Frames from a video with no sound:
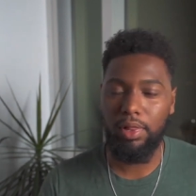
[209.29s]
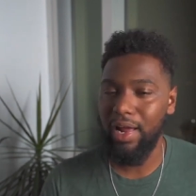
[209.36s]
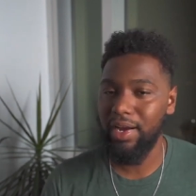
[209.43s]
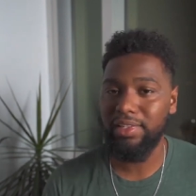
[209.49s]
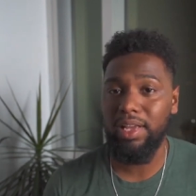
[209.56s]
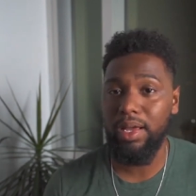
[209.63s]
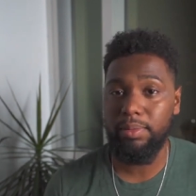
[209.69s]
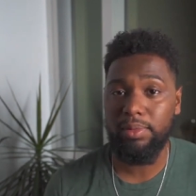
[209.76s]
a lot
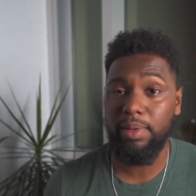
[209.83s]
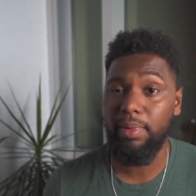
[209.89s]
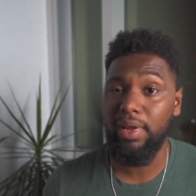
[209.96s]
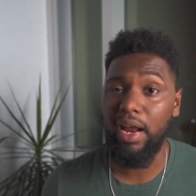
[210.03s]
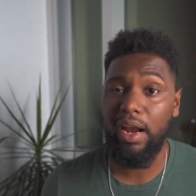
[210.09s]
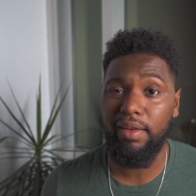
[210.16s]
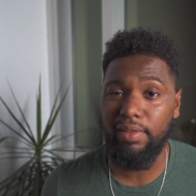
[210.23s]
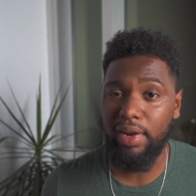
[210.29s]
of times they
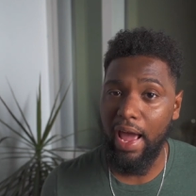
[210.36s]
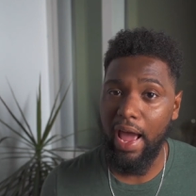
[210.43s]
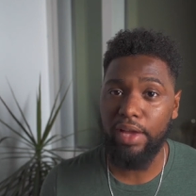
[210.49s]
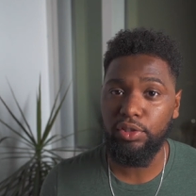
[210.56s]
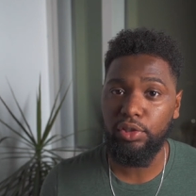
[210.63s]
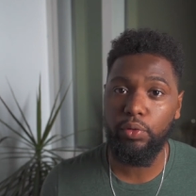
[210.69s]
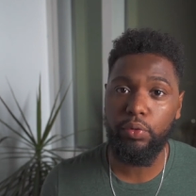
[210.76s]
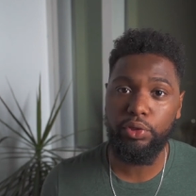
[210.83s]
may not even
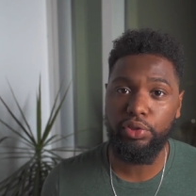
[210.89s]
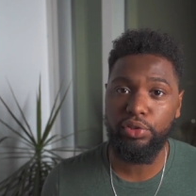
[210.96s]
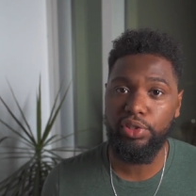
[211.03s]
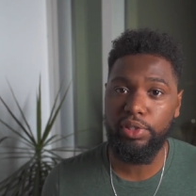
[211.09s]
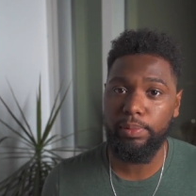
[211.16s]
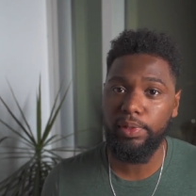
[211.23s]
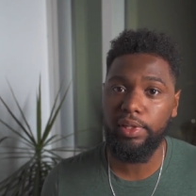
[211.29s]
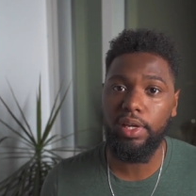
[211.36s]
ask you what your
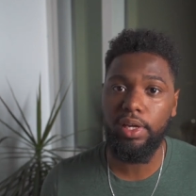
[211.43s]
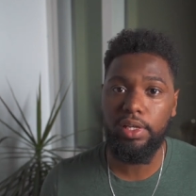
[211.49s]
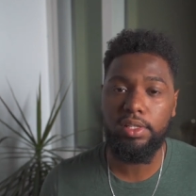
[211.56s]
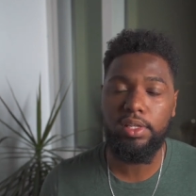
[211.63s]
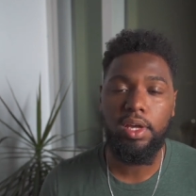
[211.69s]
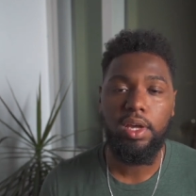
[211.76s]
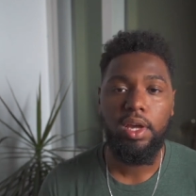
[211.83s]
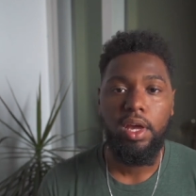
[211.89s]
GPA
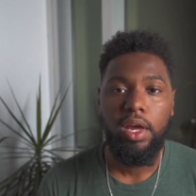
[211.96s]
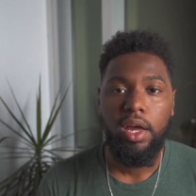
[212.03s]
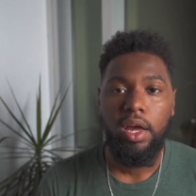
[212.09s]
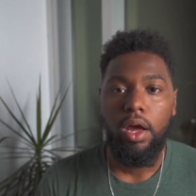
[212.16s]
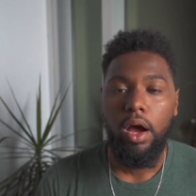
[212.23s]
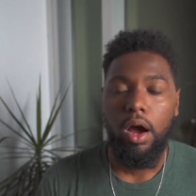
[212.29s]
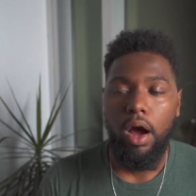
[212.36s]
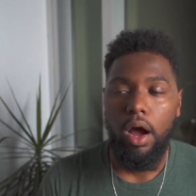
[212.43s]
is,
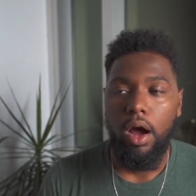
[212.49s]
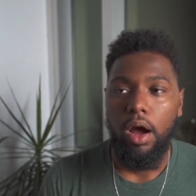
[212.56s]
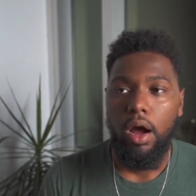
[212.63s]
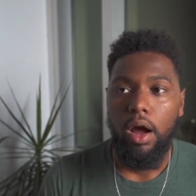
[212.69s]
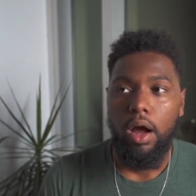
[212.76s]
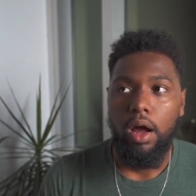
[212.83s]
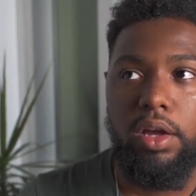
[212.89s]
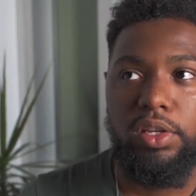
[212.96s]

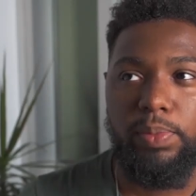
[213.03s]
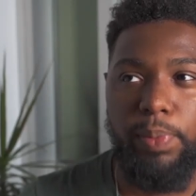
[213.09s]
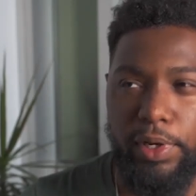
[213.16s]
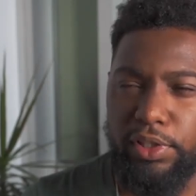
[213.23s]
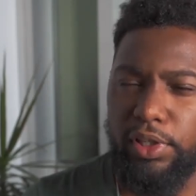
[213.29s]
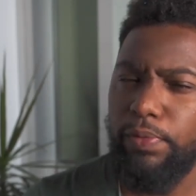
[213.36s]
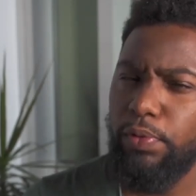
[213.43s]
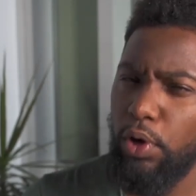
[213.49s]
especially